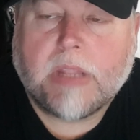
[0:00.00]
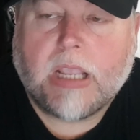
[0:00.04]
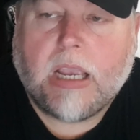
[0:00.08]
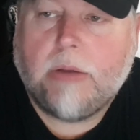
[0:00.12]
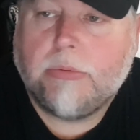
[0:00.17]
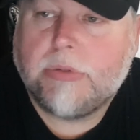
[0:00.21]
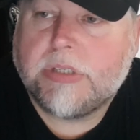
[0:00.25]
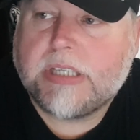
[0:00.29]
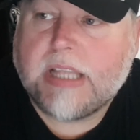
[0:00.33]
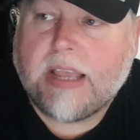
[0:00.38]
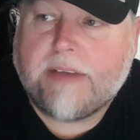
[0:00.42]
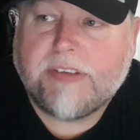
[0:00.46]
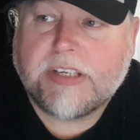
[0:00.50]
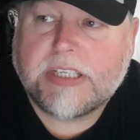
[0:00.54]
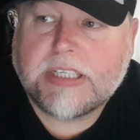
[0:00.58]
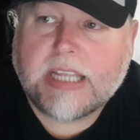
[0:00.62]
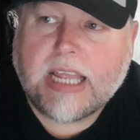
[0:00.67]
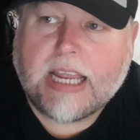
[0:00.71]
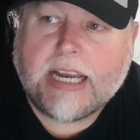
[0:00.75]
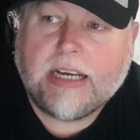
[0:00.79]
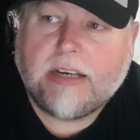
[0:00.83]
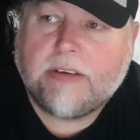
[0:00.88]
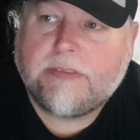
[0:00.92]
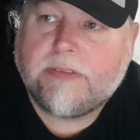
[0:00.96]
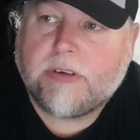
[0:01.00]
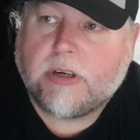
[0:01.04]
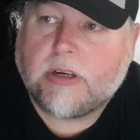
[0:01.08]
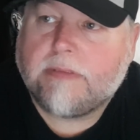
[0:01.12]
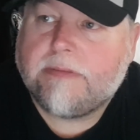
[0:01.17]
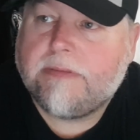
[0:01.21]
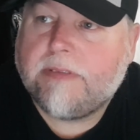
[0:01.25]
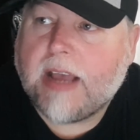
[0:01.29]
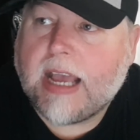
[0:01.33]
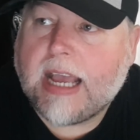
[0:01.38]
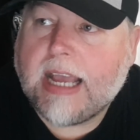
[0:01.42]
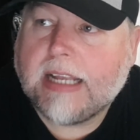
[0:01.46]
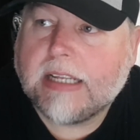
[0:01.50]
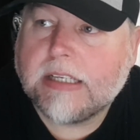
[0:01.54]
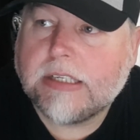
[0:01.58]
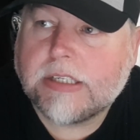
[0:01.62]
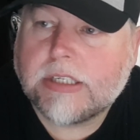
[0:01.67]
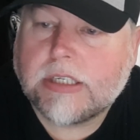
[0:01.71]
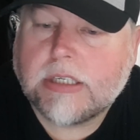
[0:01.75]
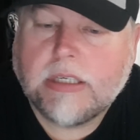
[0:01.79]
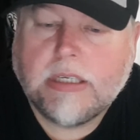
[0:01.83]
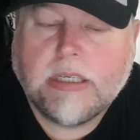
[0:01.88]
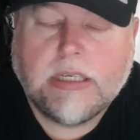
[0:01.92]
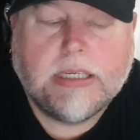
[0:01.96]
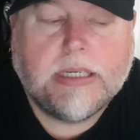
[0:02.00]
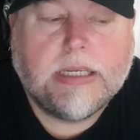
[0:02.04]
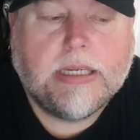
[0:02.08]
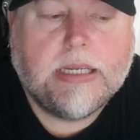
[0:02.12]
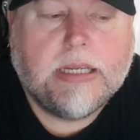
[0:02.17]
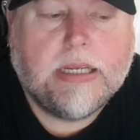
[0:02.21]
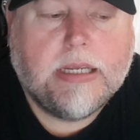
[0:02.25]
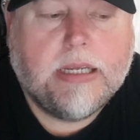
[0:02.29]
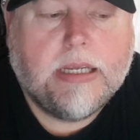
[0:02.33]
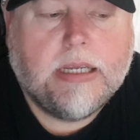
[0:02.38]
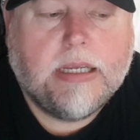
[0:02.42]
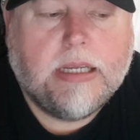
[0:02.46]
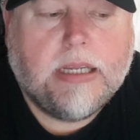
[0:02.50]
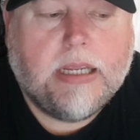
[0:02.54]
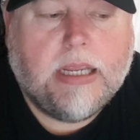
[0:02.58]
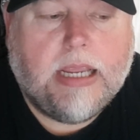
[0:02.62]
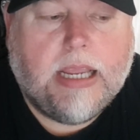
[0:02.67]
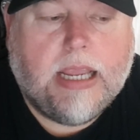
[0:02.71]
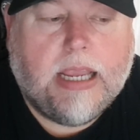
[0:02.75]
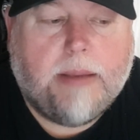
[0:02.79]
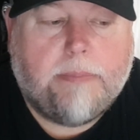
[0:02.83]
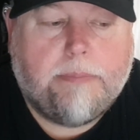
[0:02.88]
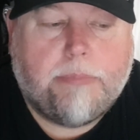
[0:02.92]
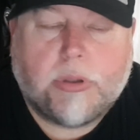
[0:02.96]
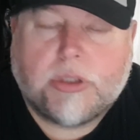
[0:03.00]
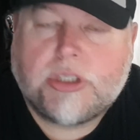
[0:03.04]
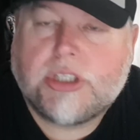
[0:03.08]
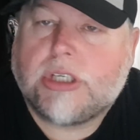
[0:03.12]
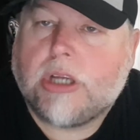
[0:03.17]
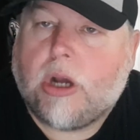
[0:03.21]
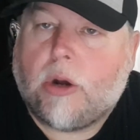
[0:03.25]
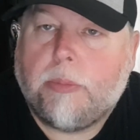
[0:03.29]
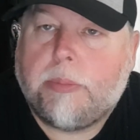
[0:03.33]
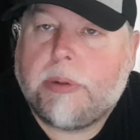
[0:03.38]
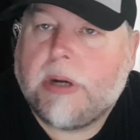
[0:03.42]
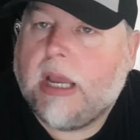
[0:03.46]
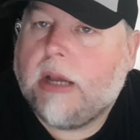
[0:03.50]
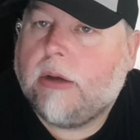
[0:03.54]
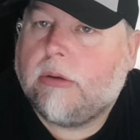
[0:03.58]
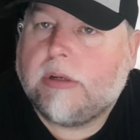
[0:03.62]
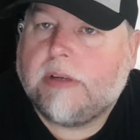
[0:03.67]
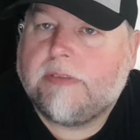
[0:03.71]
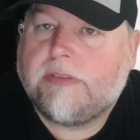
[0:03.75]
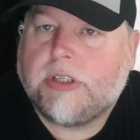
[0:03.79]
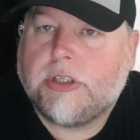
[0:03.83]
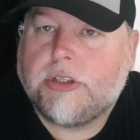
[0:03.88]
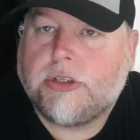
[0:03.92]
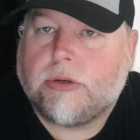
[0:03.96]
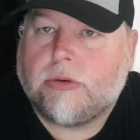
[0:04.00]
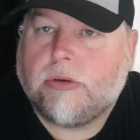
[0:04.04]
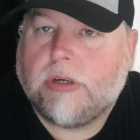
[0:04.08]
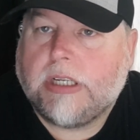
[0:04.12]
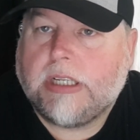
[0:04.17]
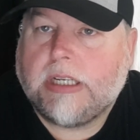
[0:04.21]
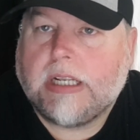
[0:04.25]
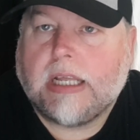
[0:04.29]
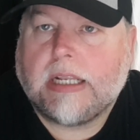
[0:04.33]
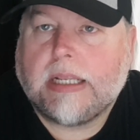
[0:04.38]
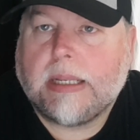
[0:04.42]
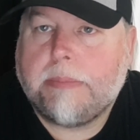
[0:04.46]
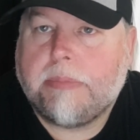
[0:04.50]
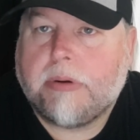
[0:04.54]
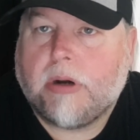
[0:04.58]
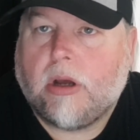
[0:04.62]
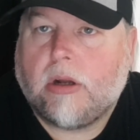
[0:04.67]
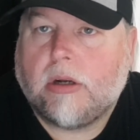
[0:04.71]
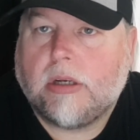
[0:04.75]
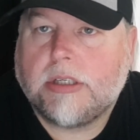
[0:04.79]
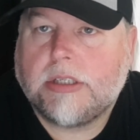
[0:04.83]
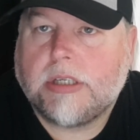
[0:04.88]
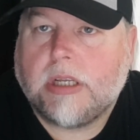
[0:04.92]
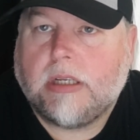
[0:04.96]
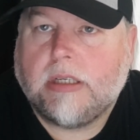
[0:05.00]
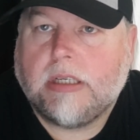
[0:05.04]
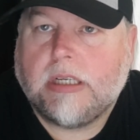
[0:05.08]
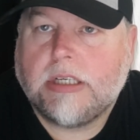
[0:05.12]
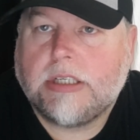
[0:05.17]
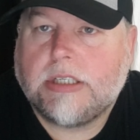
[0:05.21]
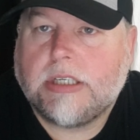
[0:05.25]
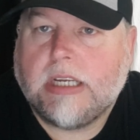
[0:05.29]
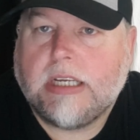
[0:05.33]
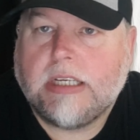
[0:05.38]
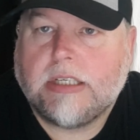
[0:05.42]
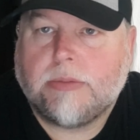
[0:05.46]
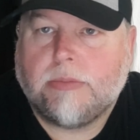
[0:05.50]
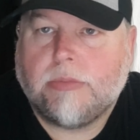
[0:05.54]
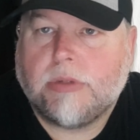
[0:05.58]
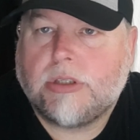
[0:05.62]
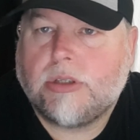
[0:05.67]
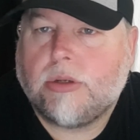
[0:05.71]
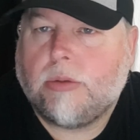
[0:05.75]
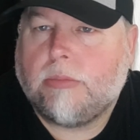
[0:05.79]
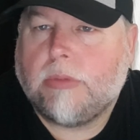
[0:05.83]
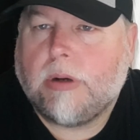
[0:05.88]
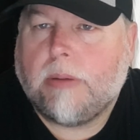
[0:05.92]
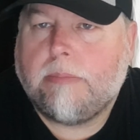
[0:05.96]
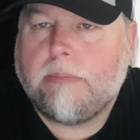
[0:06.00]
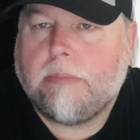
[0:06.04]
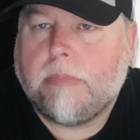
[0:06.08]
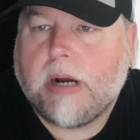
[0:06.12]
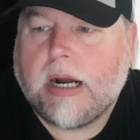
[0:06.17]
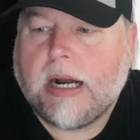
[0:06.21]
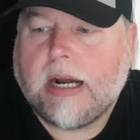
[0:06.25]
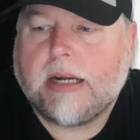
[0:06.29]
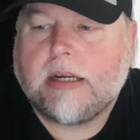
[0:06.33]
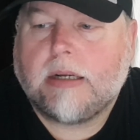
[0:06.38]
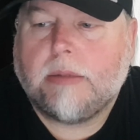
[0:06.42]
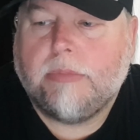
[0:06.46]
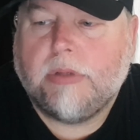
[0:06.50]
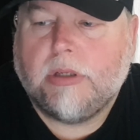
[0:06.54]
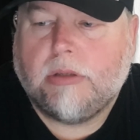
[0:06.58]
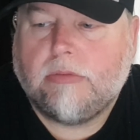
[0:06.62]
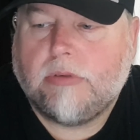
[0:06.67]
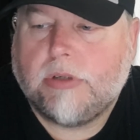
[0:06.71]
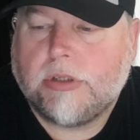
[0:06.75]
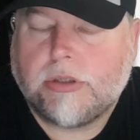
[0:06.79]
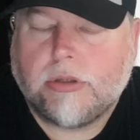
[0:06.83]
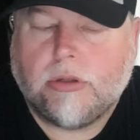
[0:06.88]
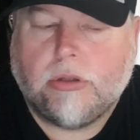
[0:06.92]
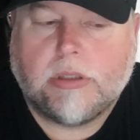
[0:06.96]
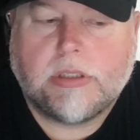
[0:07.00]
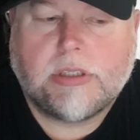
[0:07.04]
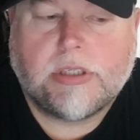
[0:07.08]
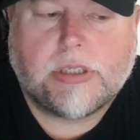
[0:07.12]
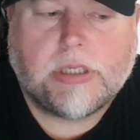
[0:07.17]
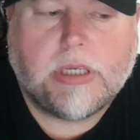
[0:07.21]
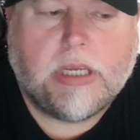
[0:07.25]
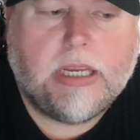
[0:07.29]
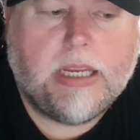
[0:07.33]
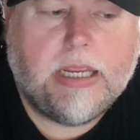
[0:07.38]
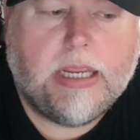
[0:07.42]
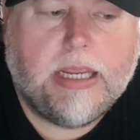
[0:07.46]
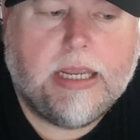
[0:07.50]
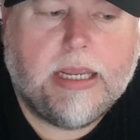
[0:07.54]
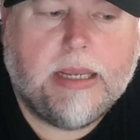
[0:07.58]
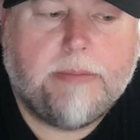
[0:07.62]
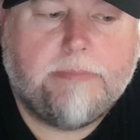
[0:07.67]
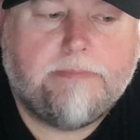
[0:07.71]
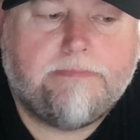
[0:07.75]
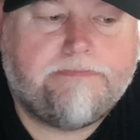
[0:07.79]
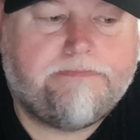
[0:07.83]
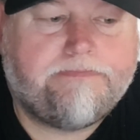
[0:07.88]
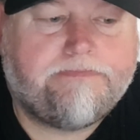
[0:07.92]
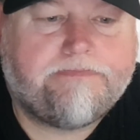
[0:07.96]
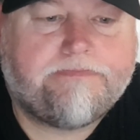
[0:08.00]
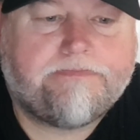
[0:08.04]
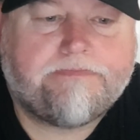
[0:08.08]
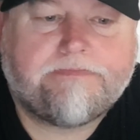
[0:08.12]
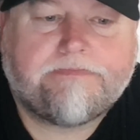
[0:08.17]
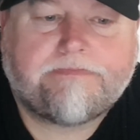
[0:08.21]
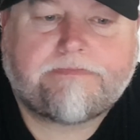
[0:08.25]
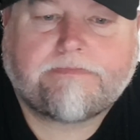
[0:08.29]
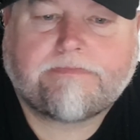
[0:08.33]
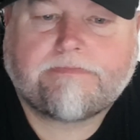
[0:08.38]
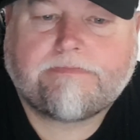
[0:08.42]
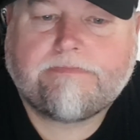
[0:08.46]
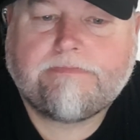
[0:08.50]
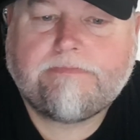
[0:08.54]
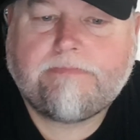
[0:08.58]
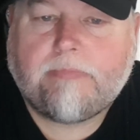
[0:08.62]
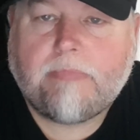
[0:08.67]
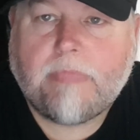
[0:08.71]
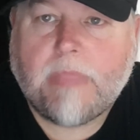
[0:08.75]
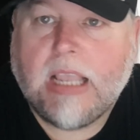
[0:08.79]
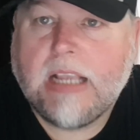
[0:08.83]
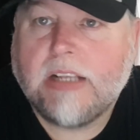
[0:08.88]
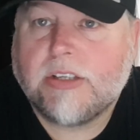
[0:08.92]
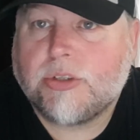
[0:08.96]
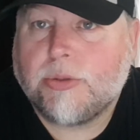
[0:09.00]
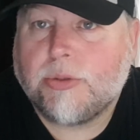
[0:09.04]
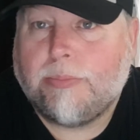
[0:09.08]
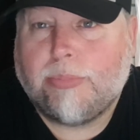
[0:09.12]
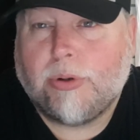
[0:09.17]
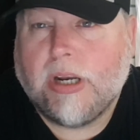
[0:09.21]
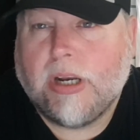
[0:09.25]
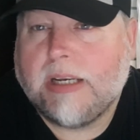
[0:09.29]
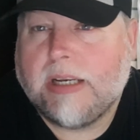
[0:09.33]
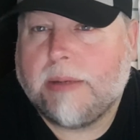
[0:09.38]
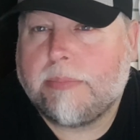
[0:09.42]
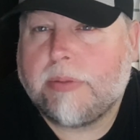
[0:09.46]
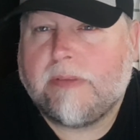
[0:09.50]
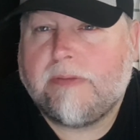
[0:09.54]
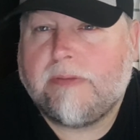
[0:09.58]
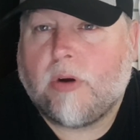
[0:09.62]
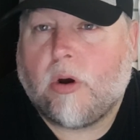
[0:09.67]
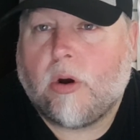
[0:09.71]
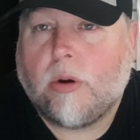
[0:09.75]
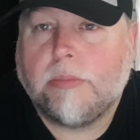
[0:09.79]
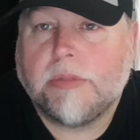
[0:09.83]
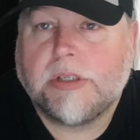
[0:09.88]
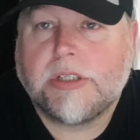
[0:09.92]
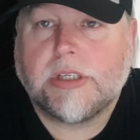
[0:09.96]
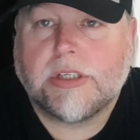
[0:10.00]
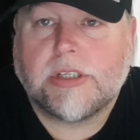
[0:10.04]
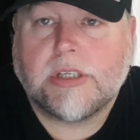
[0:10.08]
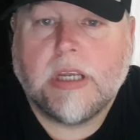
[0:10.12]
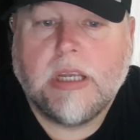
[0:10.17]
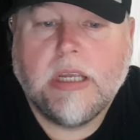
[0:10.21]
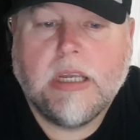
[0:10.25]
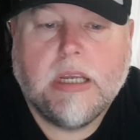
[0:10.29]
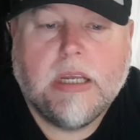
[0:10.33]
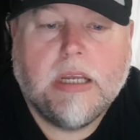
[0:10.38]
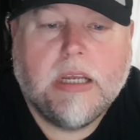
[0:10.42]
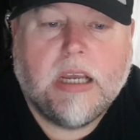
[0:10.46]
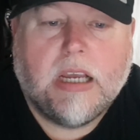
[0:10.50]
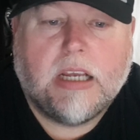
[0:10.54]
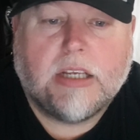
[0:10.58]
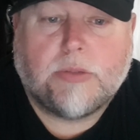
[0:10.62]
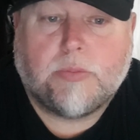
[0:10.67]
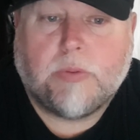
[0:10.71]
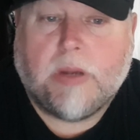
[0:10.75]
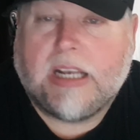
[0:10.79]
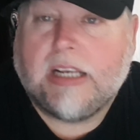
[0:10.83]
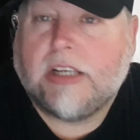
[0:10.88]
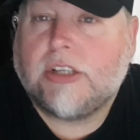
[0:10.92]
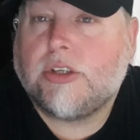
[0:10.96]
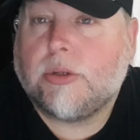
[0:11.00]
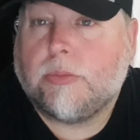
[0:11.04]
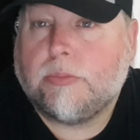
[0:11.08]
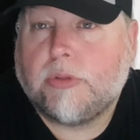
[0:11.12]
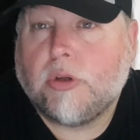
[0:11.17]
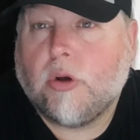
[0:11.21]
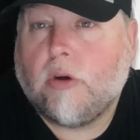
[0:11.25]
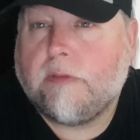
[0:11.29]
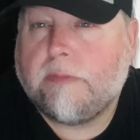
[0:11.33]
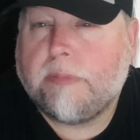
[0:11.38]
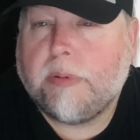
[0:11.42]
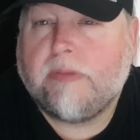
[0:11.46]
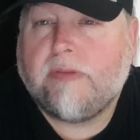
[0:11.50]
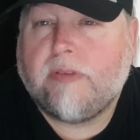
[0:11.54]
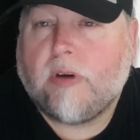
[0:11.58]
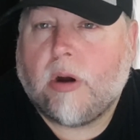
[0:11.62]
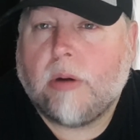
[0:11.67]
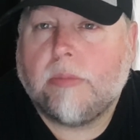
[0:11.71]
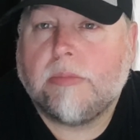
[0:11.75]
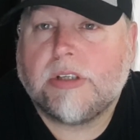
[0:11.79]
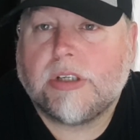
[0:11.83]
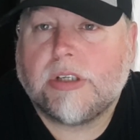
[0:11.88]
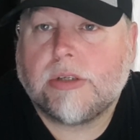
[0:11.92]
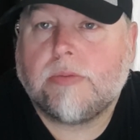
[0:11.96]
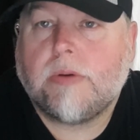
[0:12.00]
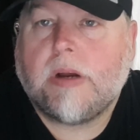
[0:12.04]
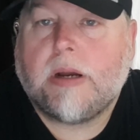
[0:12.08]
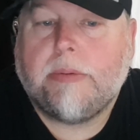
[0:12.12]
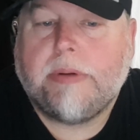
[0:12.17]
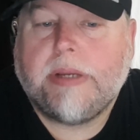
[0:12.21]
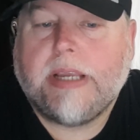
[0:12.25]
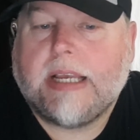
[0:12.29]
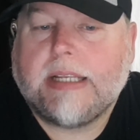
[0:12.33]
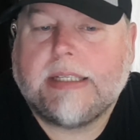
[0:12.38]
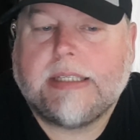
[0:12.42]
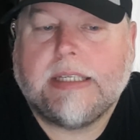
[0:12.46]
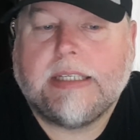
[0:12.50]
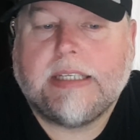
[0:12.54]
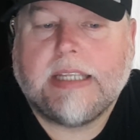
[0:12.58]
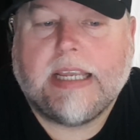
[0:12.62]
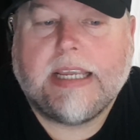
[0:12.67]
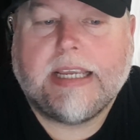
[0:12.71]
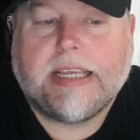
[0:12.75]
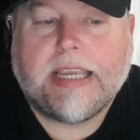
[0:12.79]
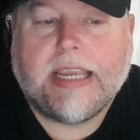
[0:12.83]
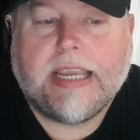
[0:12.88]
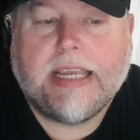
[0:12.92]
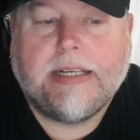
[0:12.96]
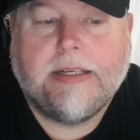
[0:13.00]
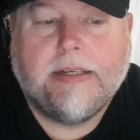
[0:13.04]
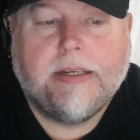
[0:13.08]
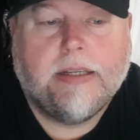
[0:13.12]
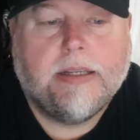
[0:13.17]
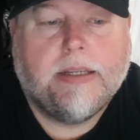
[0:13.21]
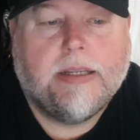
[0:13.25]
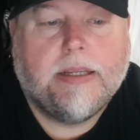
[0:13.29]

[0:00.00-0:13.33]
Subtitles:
I was devastated for the fans. But so proud of the journey that they brought us on this season with some remarkable results, and some brilliant performances, as well as some tough performances where we had to dig in.